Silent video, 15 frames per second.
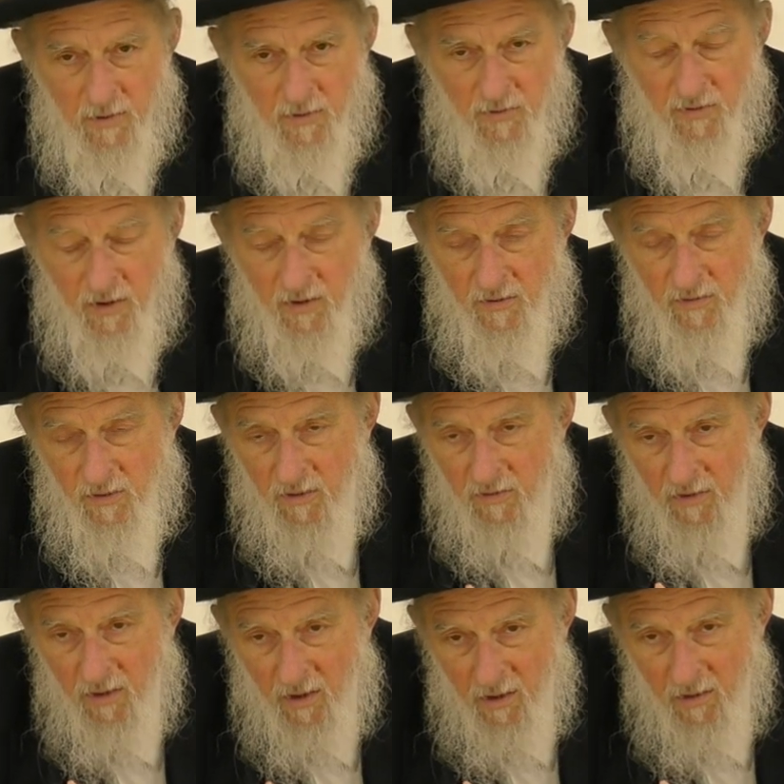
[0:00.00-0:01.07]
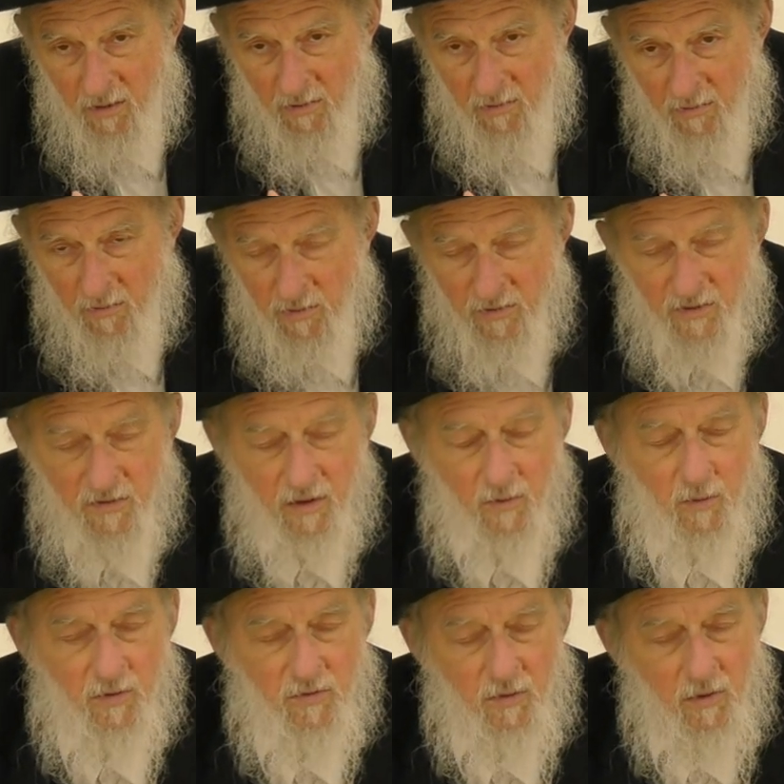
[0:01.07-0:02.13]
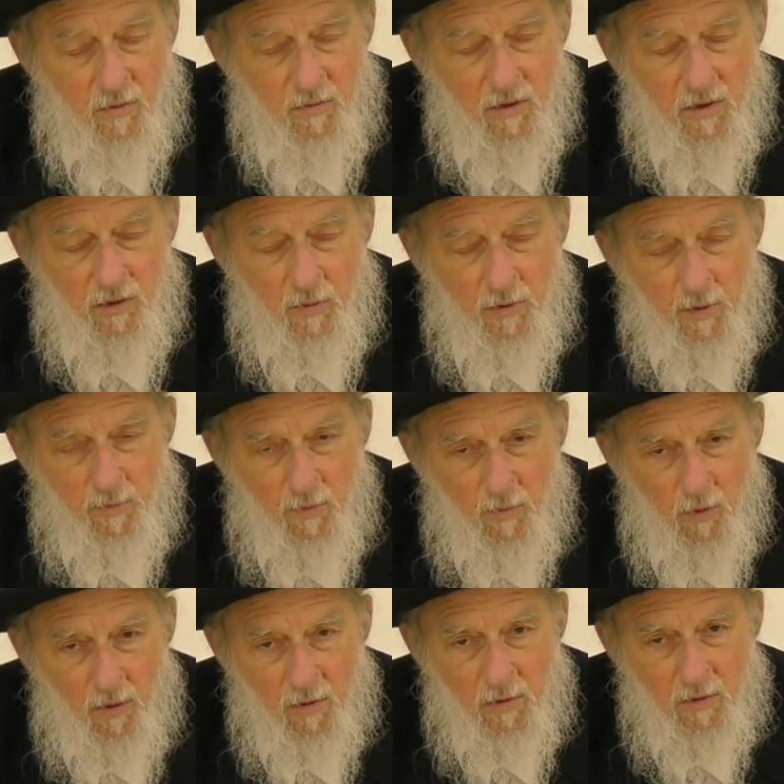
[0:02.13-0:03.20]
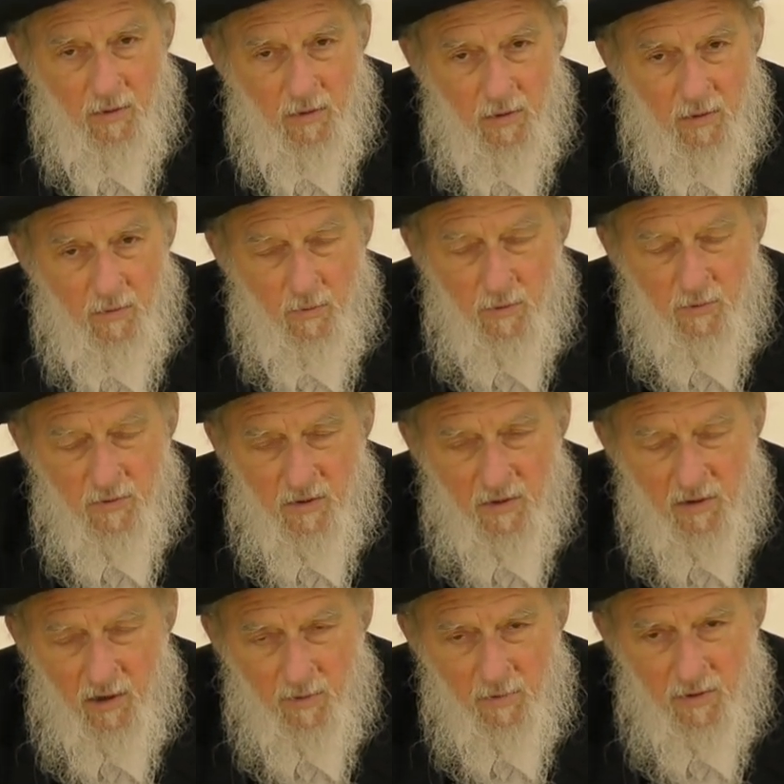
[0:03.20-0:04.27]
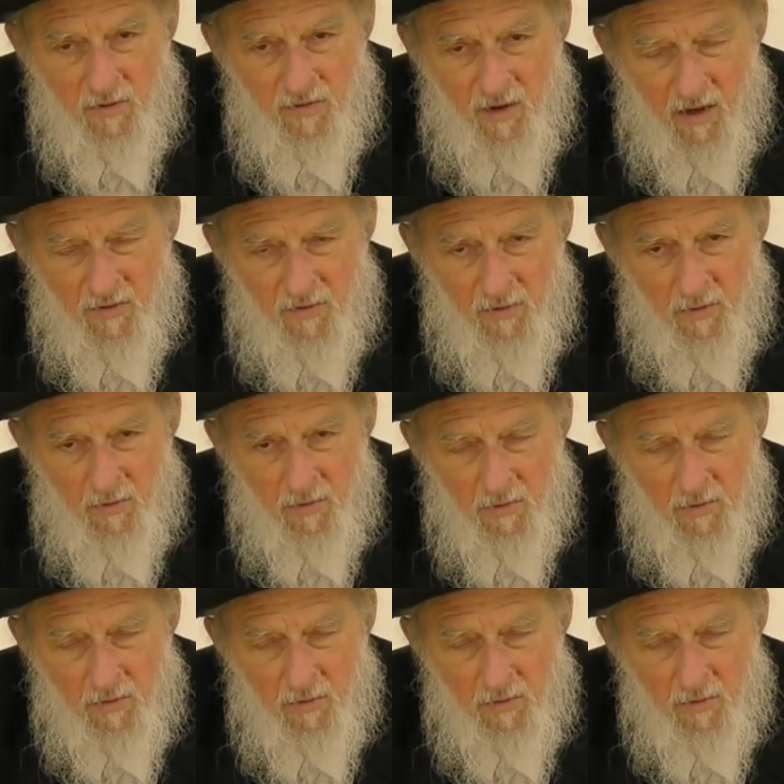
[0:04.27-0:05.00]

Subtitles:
6 years later was the Yom Kippur War, which was a terrible disaster.